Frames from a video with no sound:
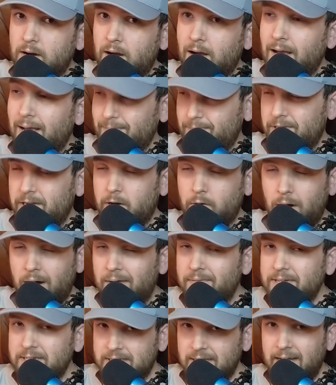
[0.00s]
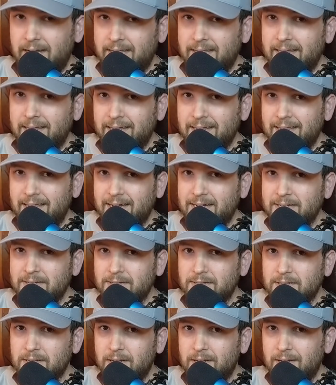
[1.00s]
Obviously I think
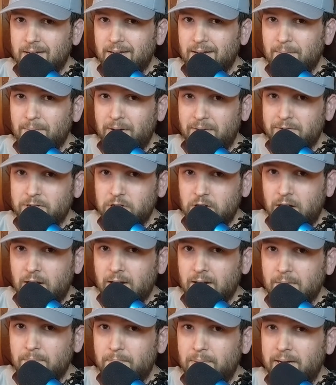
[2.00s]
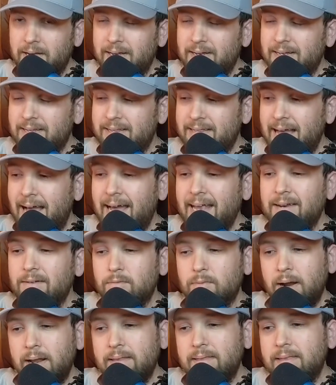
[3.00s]
Atlanta's above Shock, but that
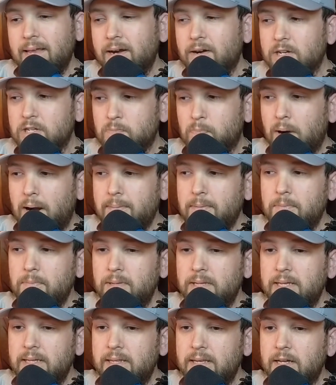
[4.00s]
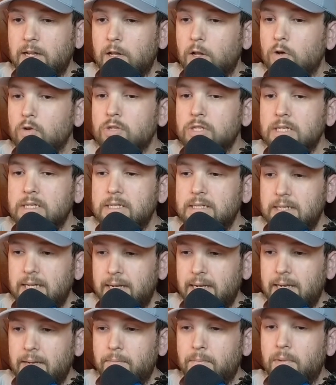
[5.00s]
right there is probably the closest
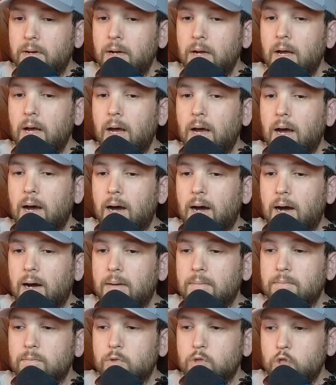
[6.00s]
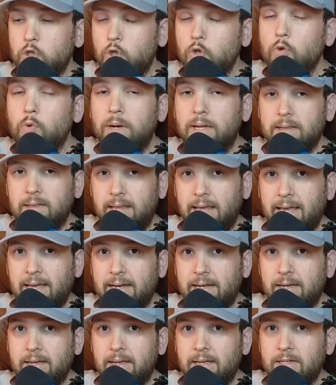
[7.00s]
team to
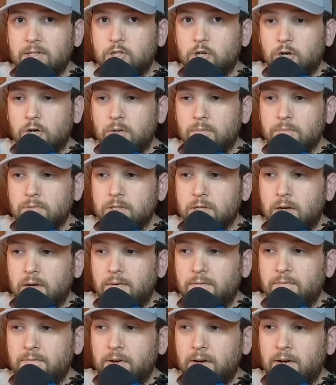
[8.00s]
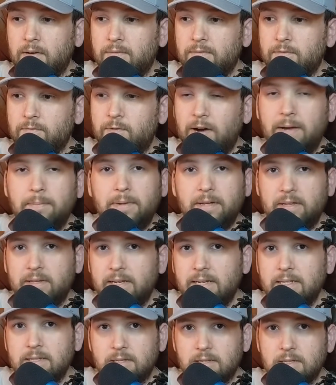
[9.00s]
Atlanta in terms of
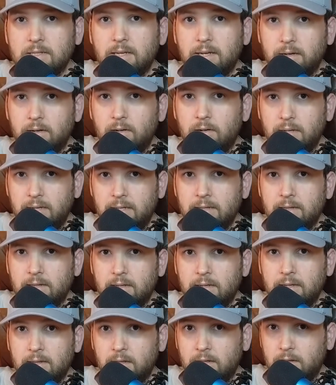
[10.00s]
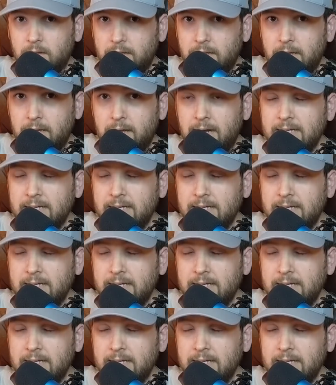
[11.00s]
viability and skill in the league.